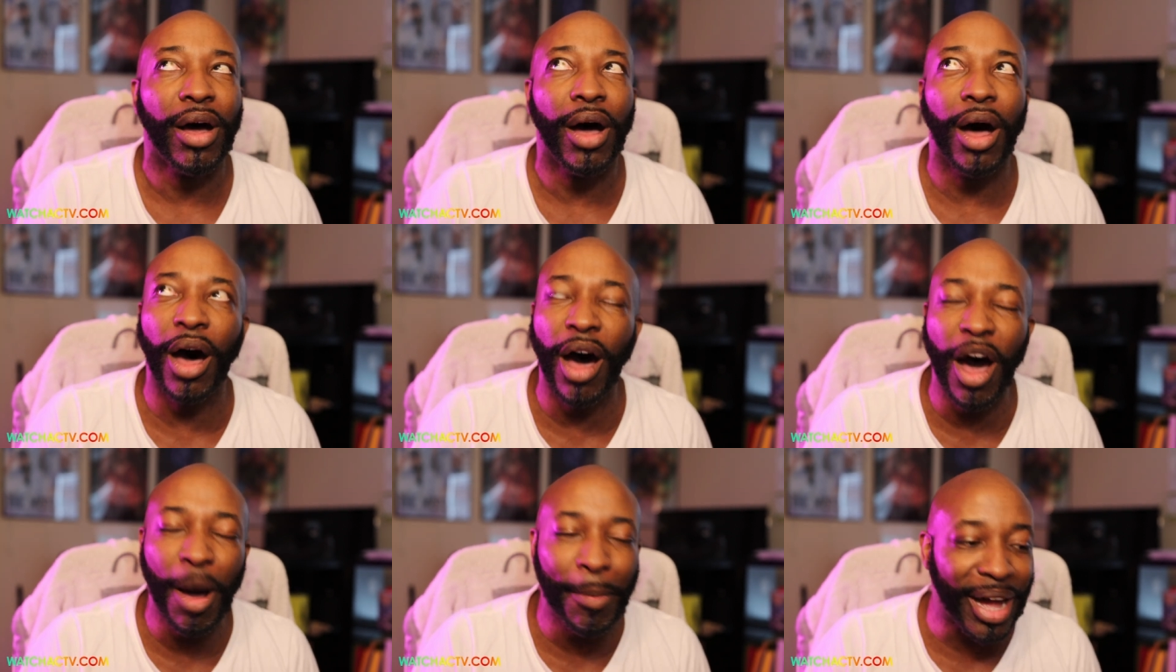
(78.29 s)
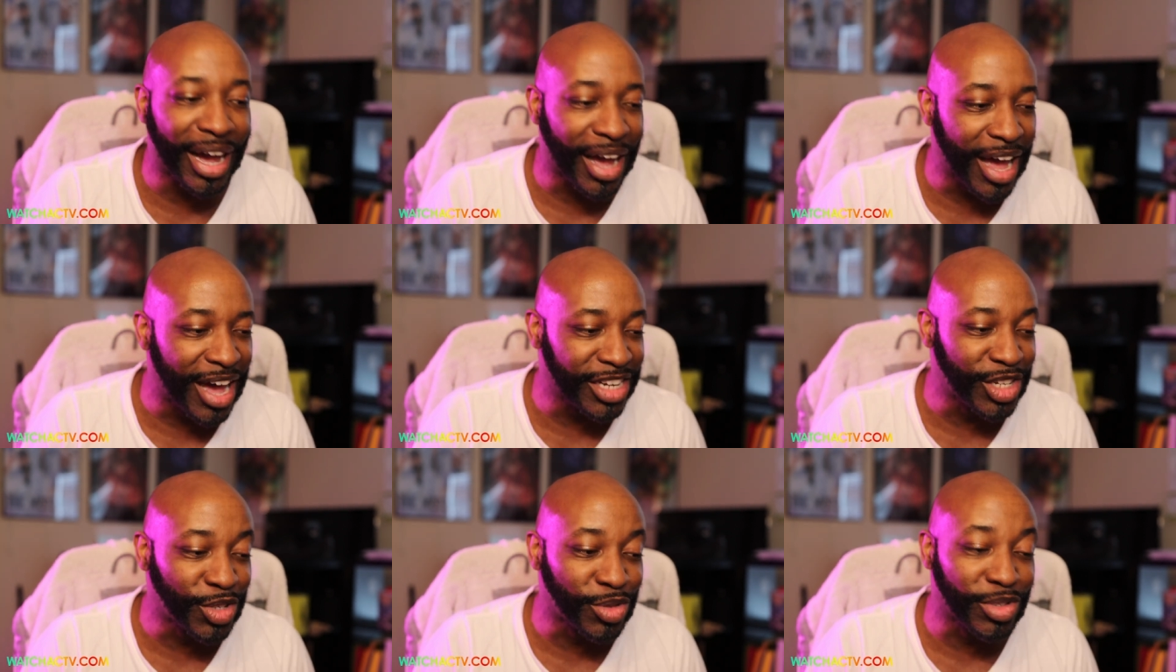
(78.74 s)
Oh my
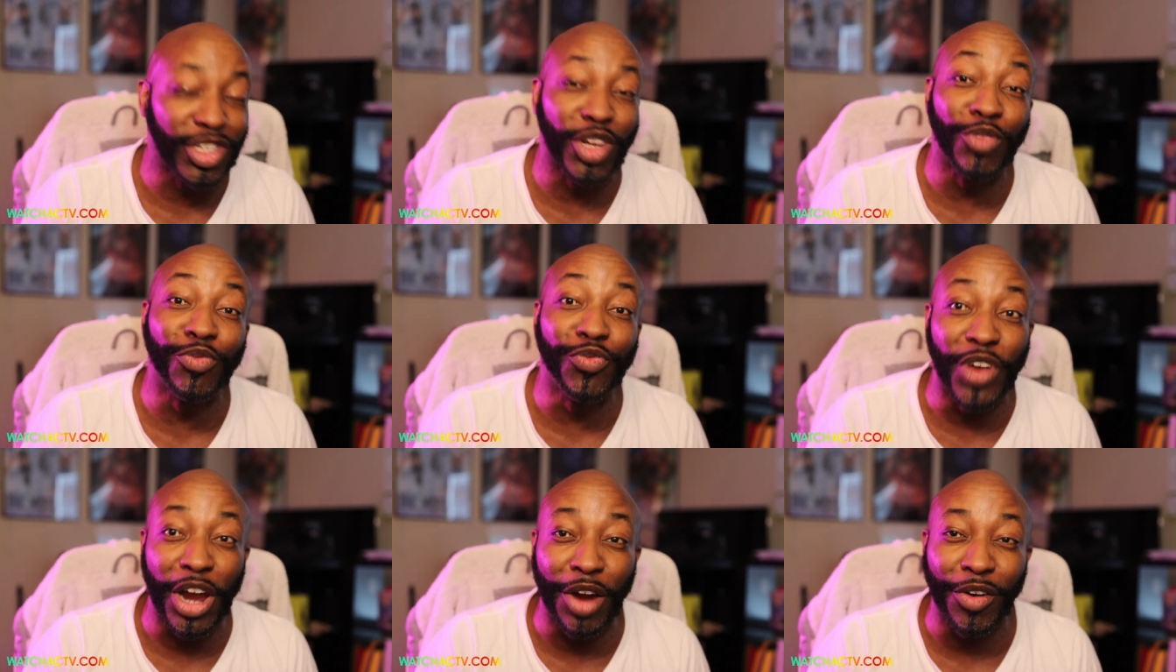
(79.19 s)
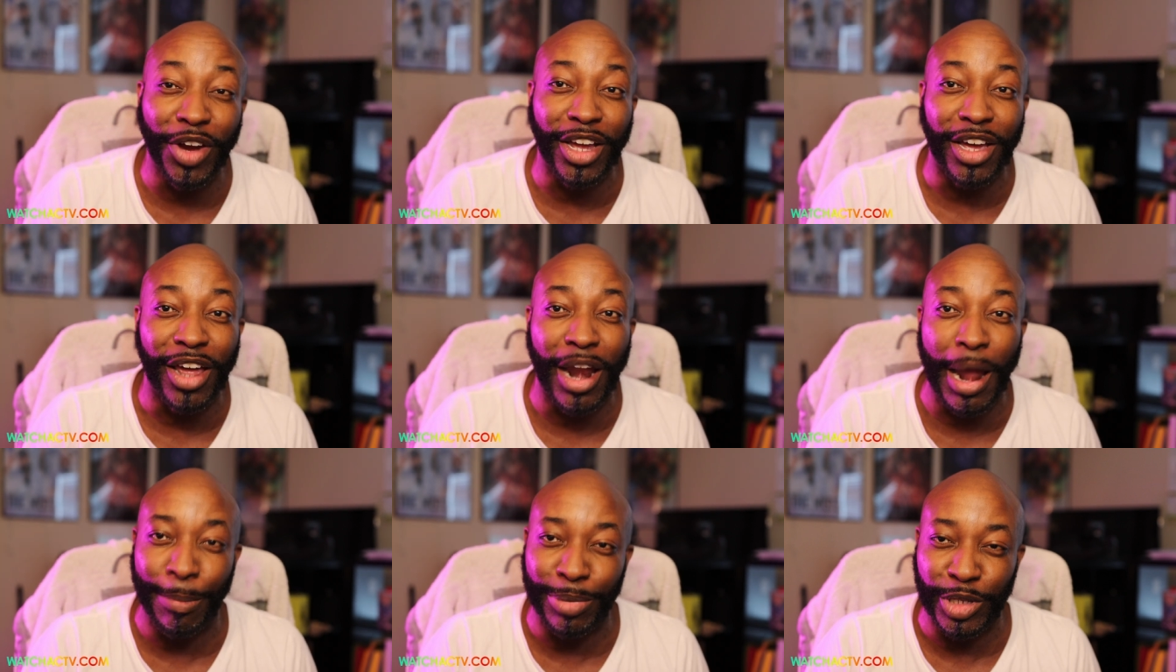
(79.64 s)
God, this was a very
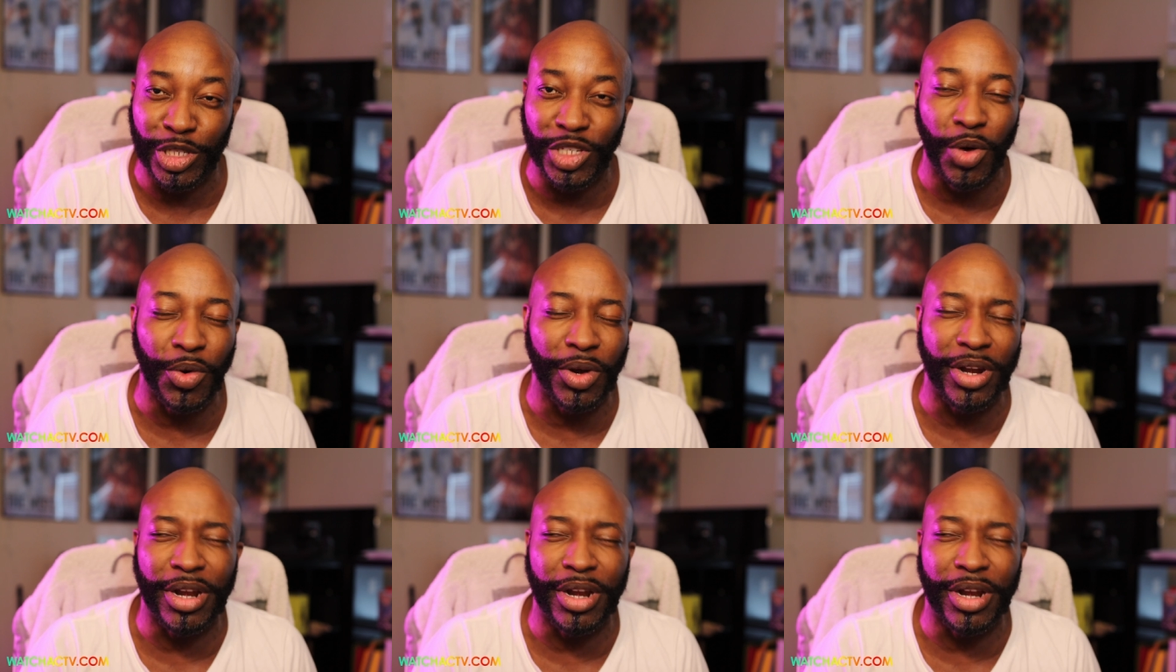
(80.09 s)
good episode.